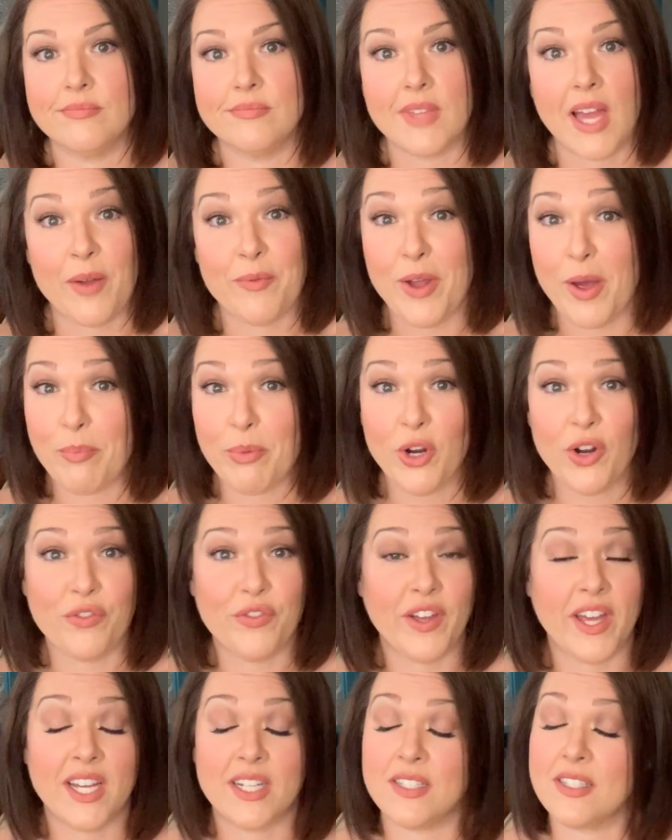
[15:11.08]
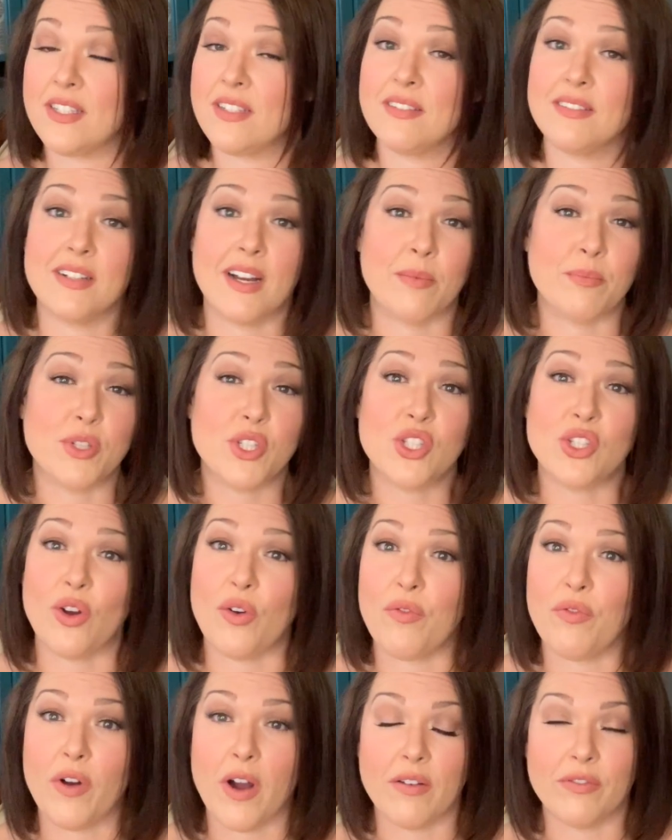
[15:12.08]
I'm not perfect. I'm
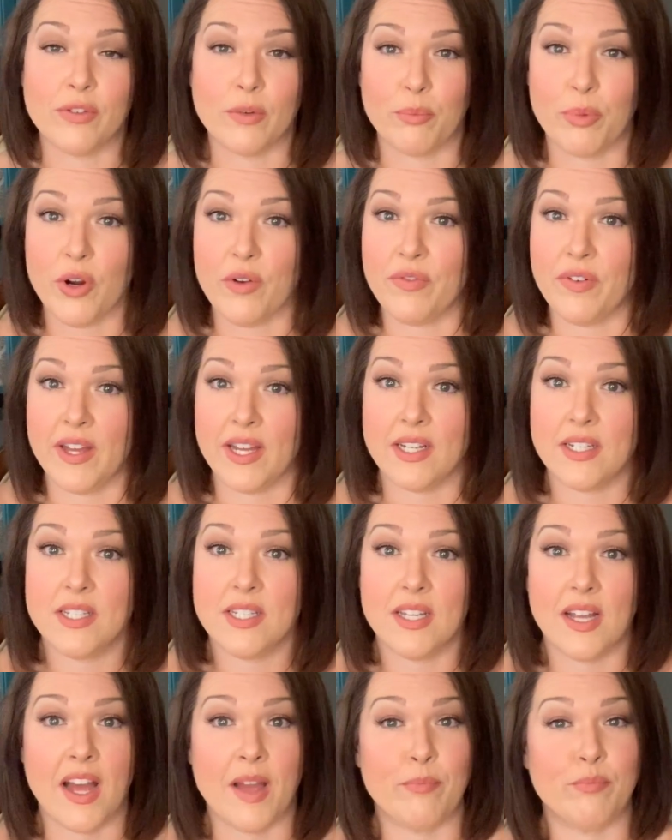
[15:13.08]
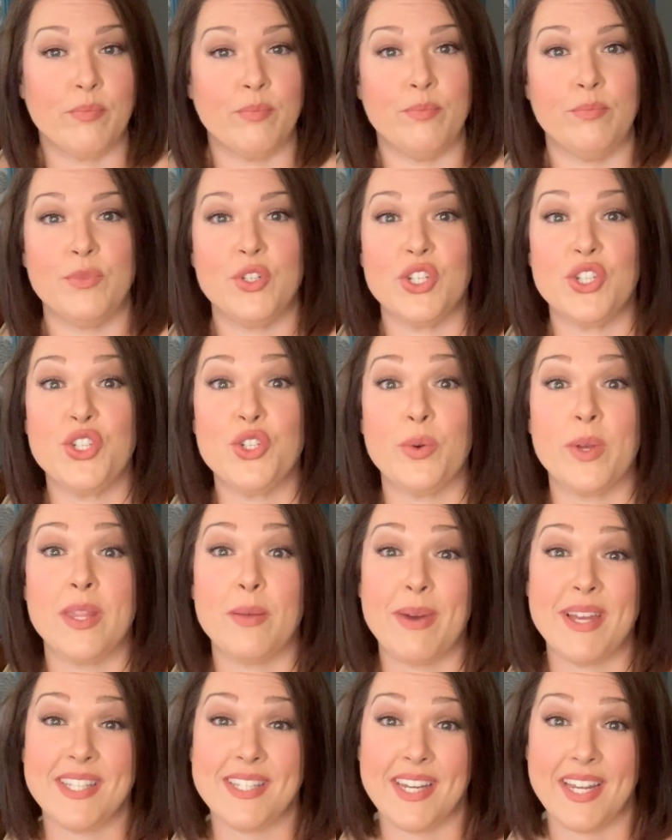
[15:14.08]
so far from perfect. I'm just doing the
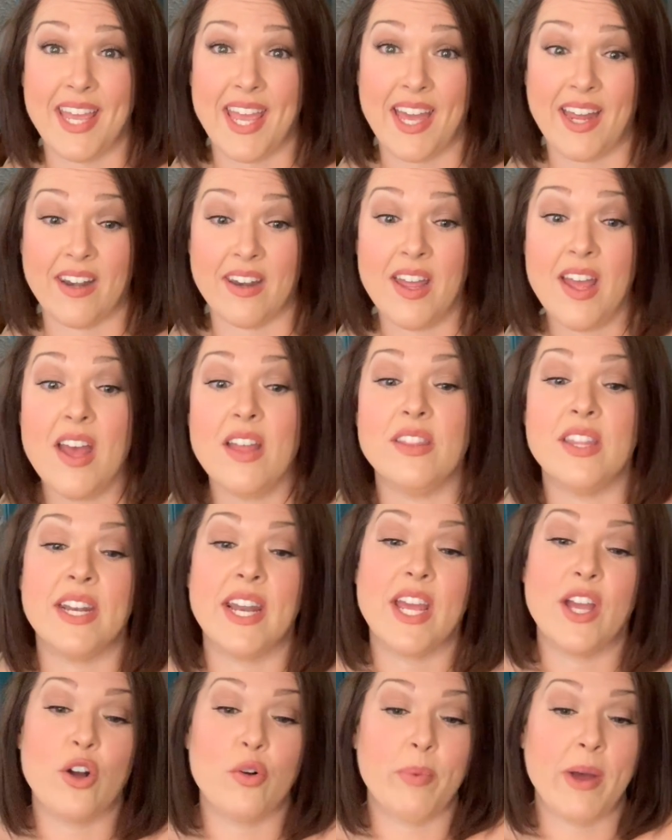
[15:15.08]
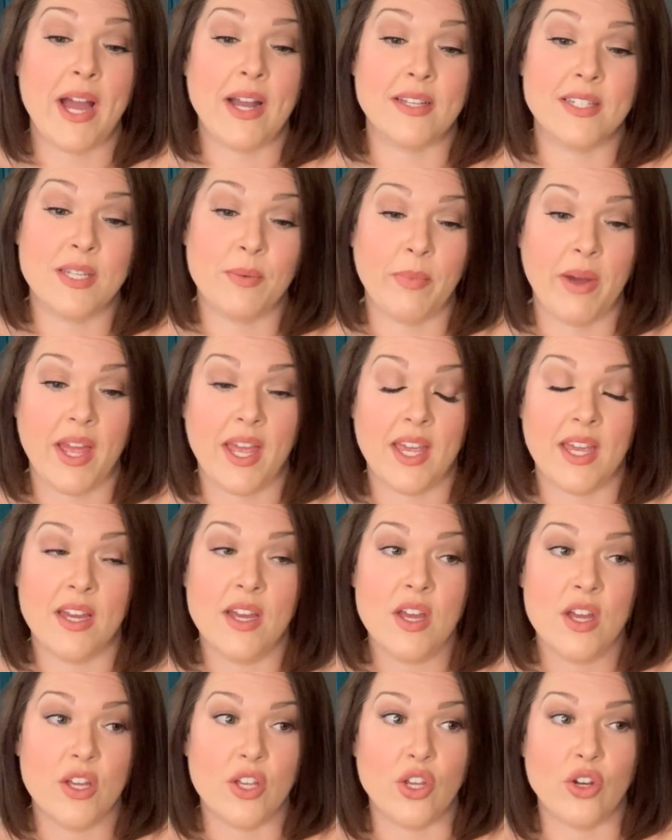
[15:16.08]
best I can. Then I go back to my,
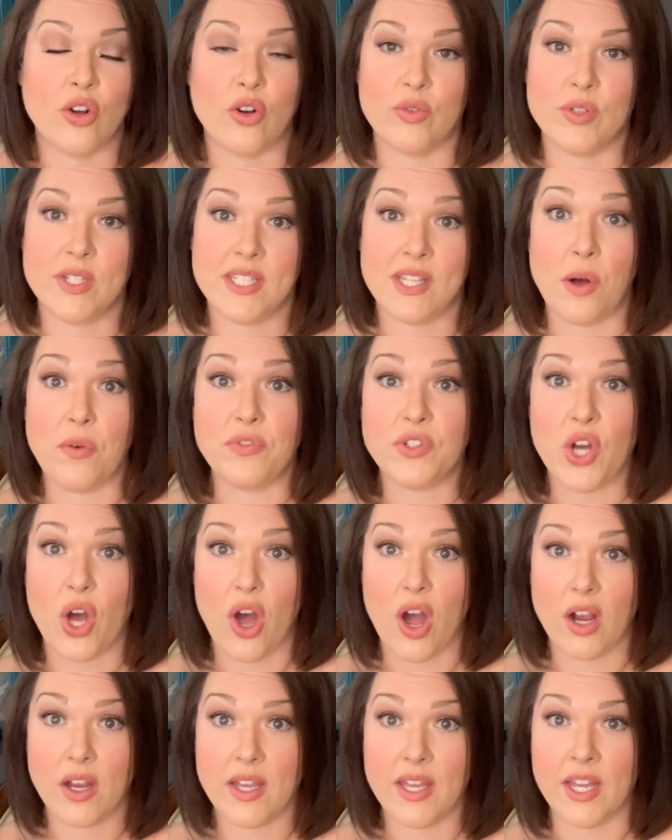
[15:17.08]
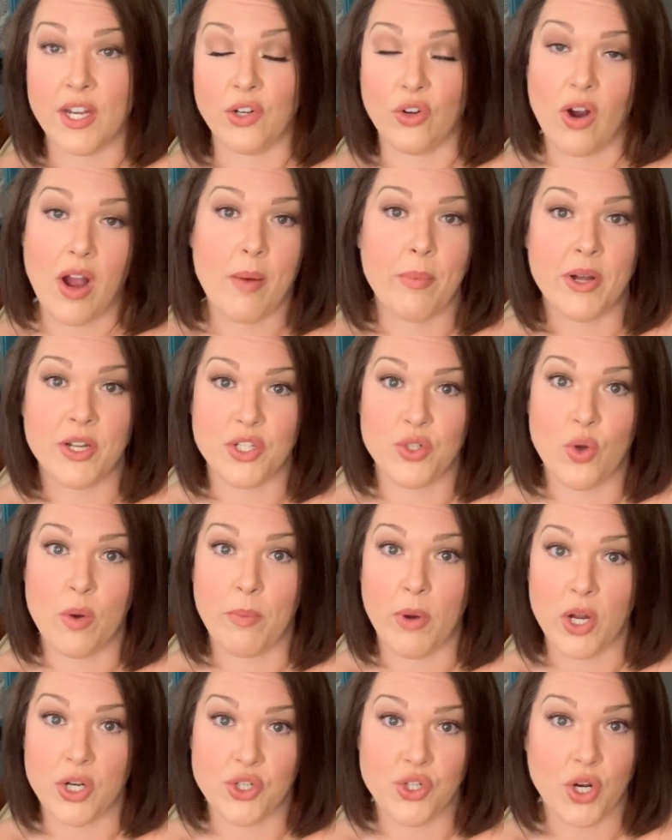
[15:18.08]
you know, self-talk and grab onto a
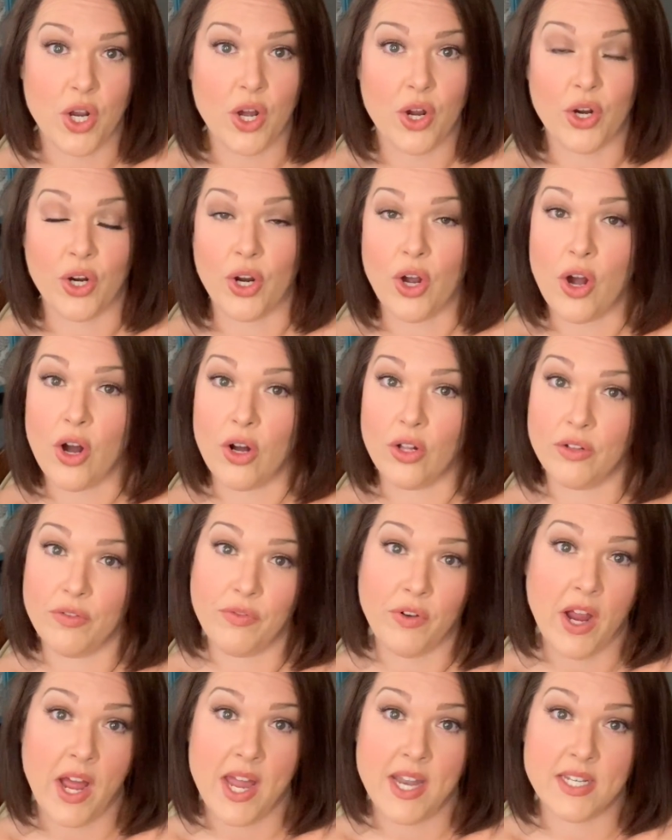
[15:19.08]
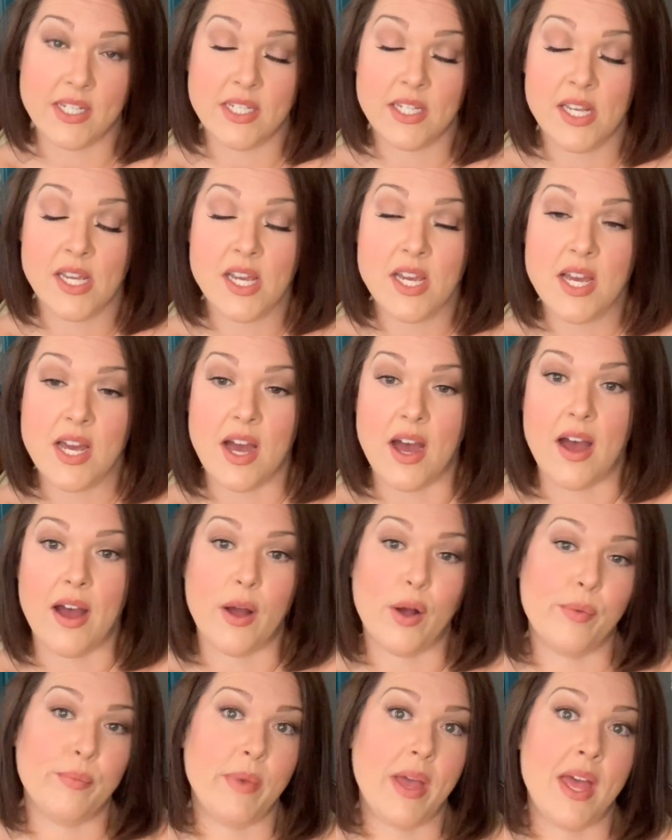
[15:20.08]
mantra or call a friend,
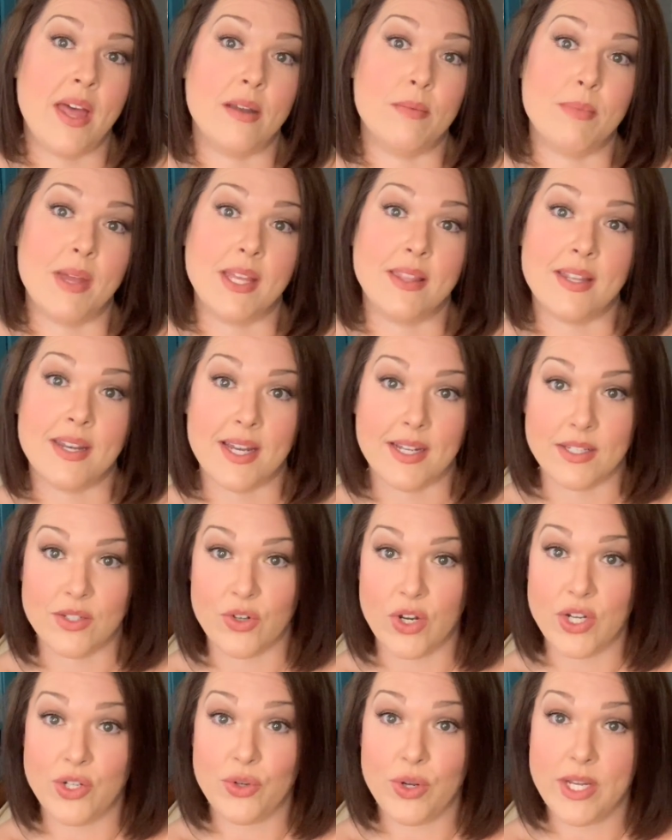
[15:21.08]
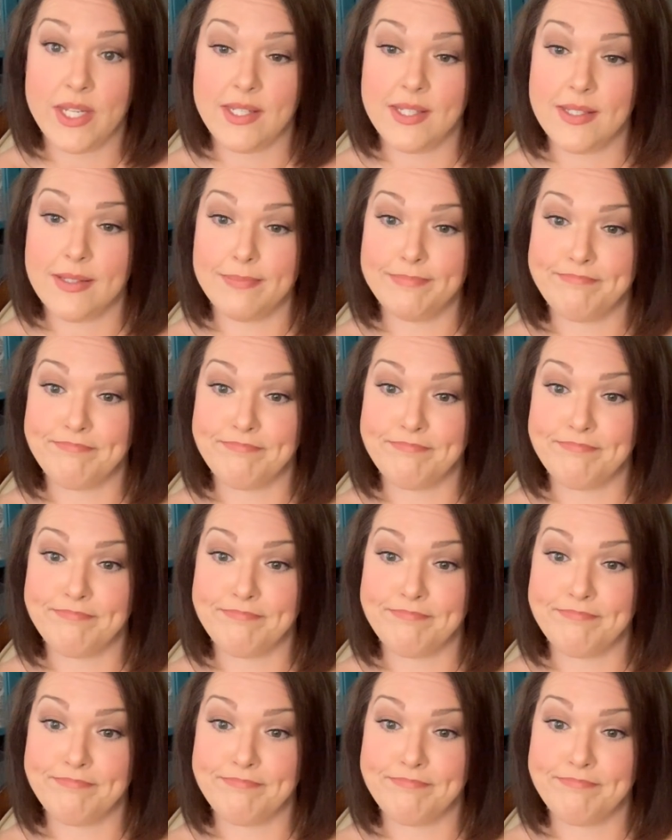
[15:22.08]
and make the next right choice.